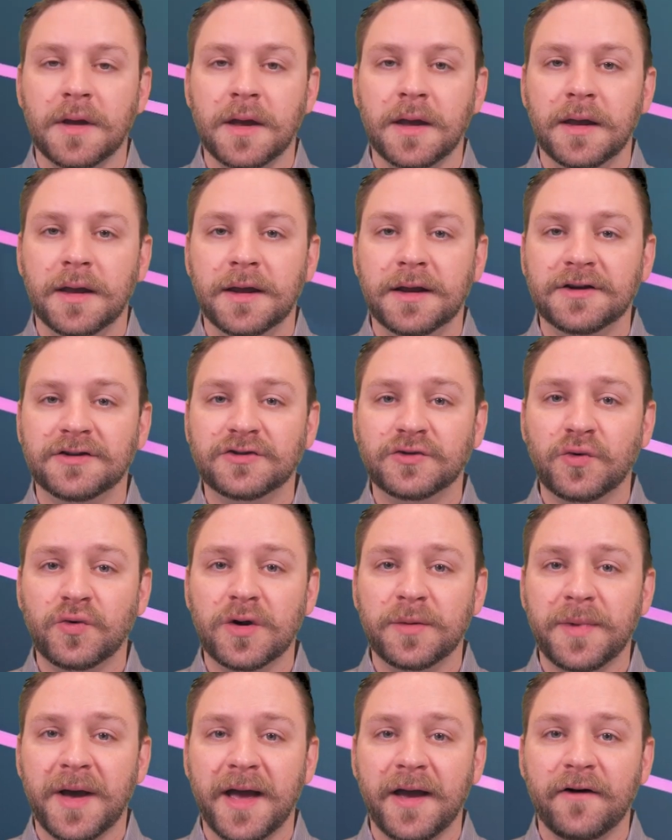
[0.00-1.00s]
In a
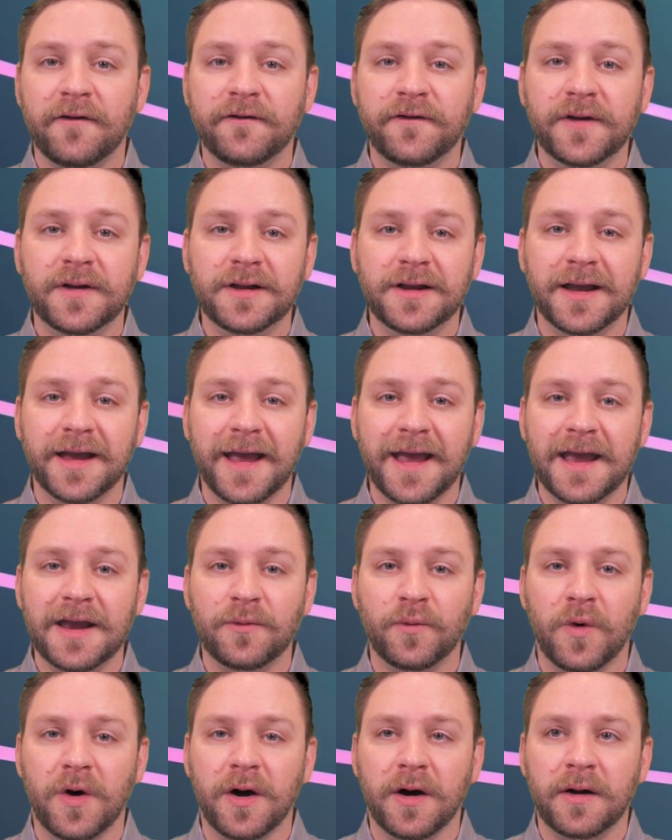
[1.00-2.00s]
story by Ophelia
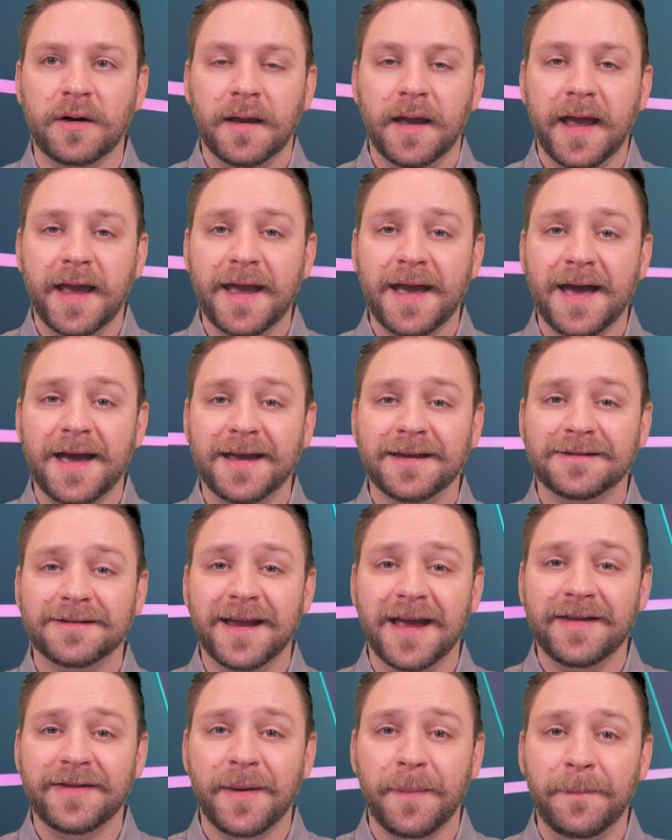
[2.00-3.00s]
Anwa, AI is
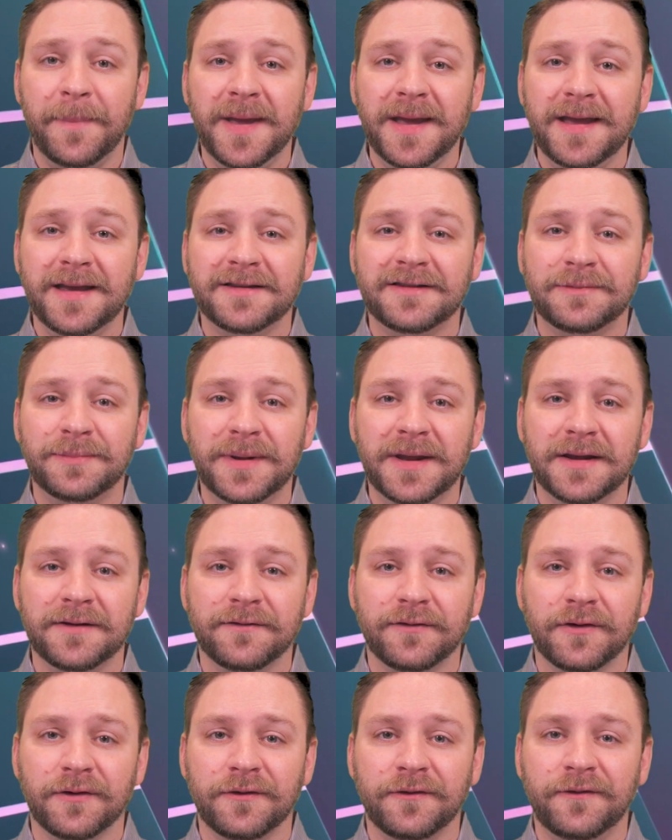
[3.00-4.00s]
now the biggest
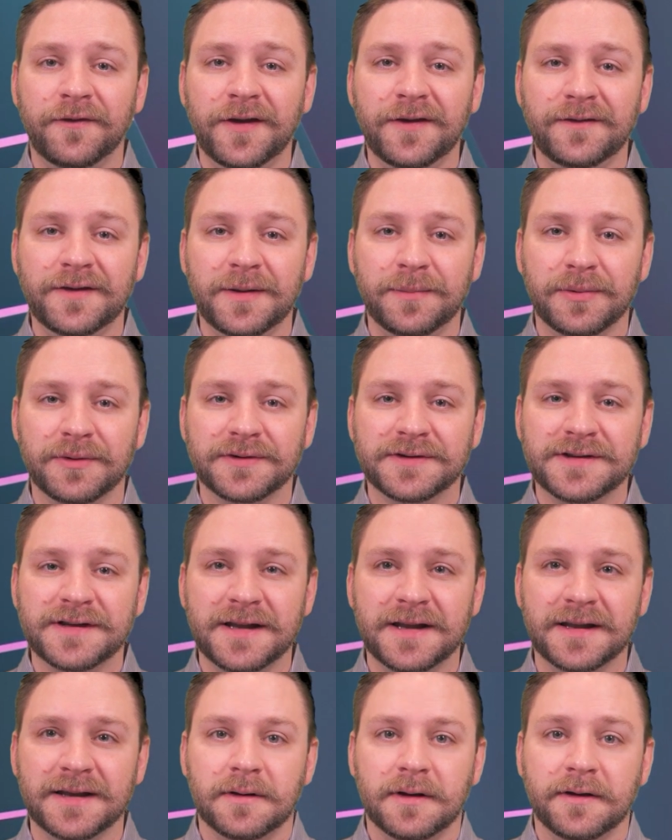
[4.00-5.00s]
spend for
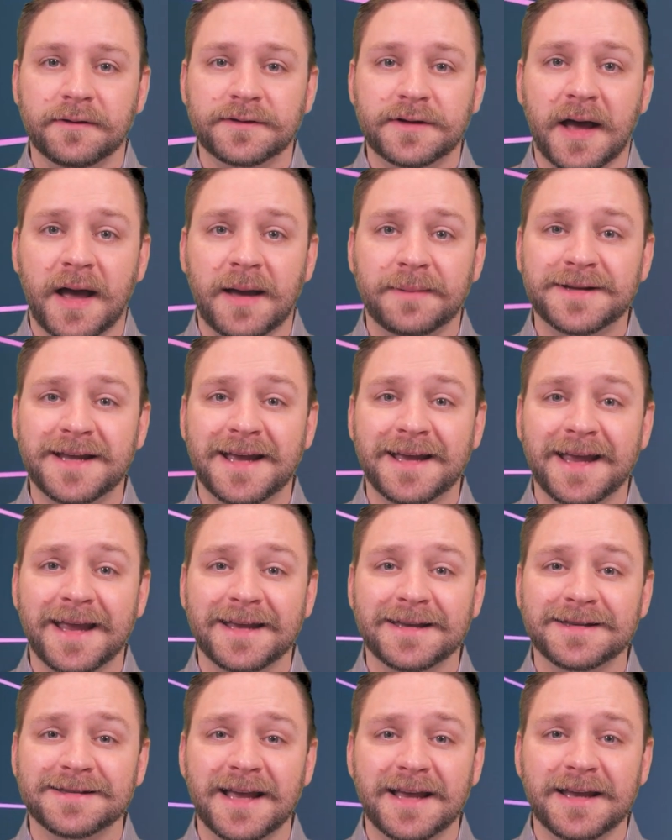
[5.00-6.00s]
50% of top tech
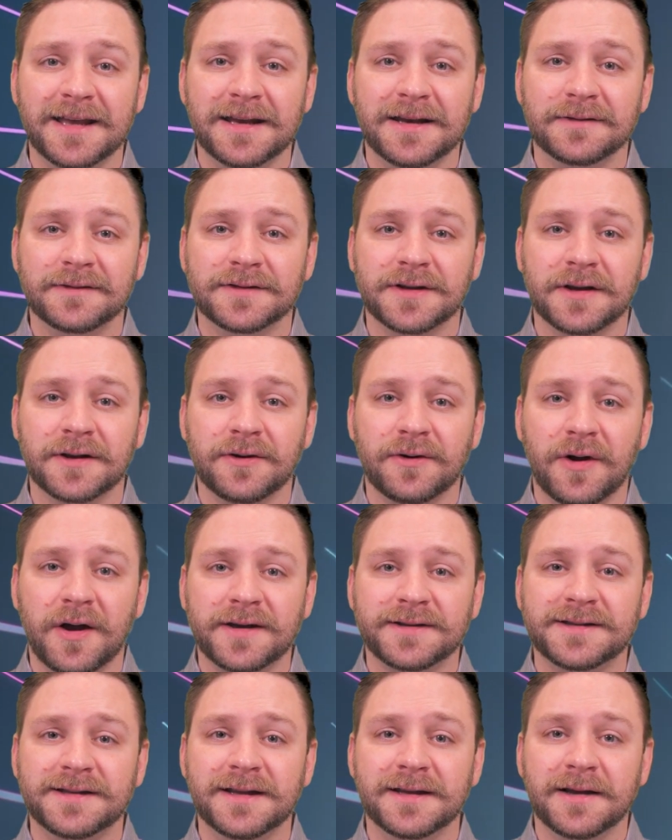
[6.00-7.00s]
executives
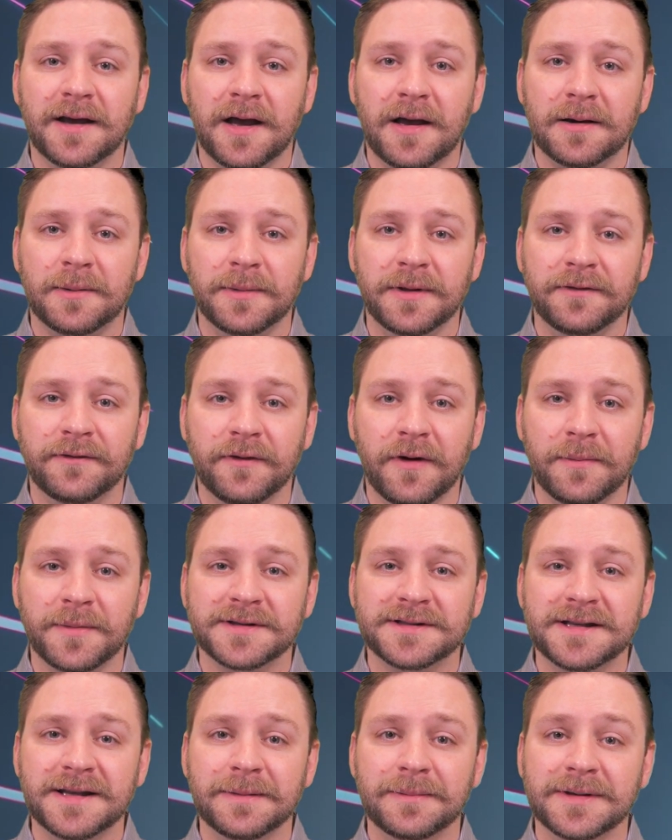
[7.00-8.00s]
across the economy from a
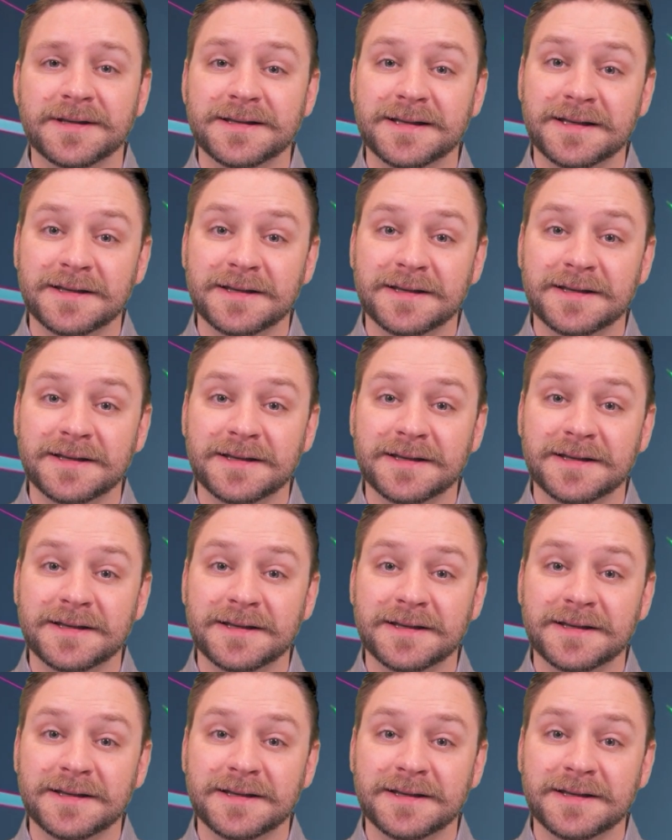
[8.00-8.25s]
CNBC